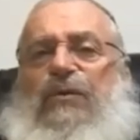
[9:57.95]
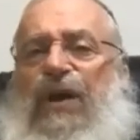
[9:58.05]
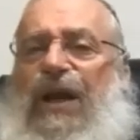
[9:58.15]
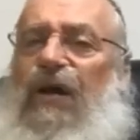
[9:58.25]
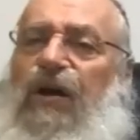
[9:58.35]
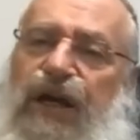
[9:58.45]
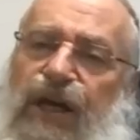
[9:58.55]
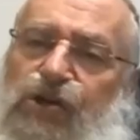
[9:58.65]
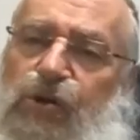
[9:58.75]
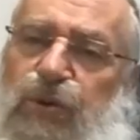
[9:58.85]
What are halachic
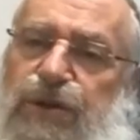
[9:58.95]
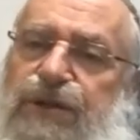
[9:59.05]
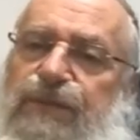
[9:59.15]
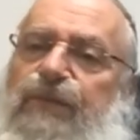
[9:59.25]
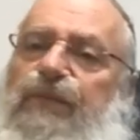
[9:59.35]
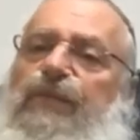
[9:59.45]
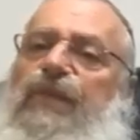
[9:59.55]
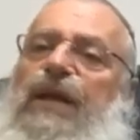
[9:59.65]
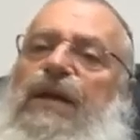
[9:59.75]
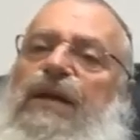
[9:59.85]
issues?
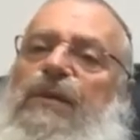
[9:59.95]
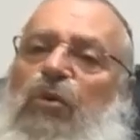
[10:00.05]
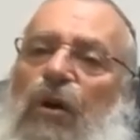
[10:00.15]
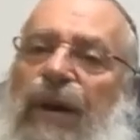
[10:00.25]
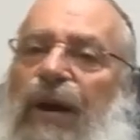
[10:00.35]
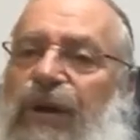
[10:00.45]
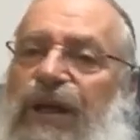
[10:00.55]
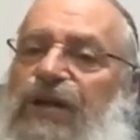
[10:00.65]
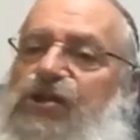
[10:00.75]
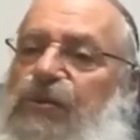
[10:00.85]

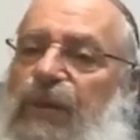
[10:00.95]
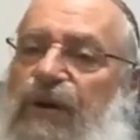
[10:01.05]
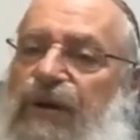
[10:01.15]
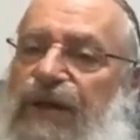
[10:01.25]
Primarily lishma.